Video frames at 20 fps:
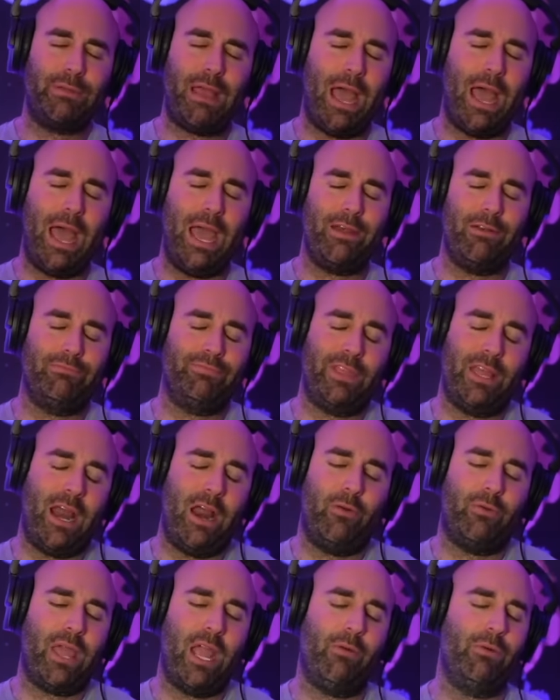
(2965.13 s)
I
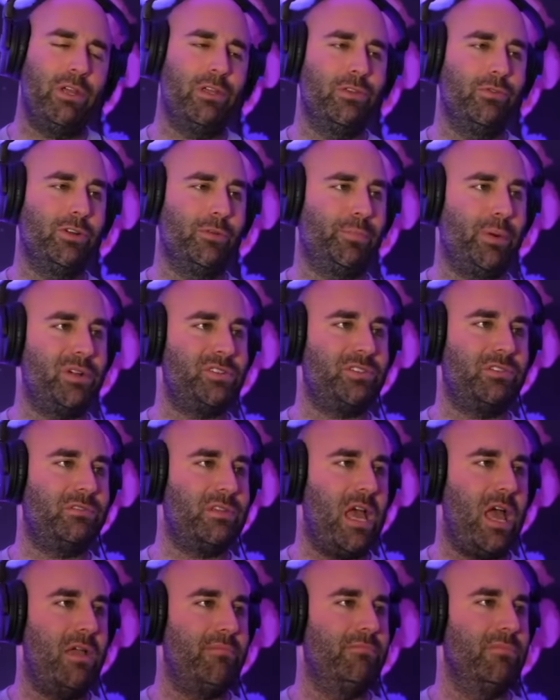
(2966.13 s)
don't care what you do in your personal
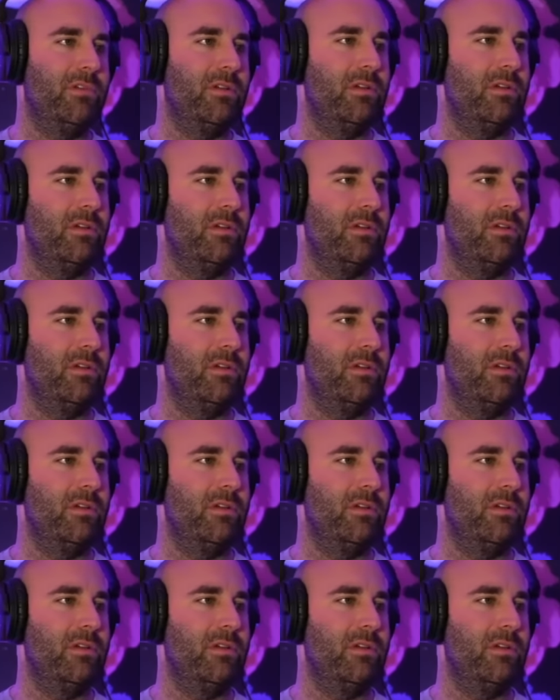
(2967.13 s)
time.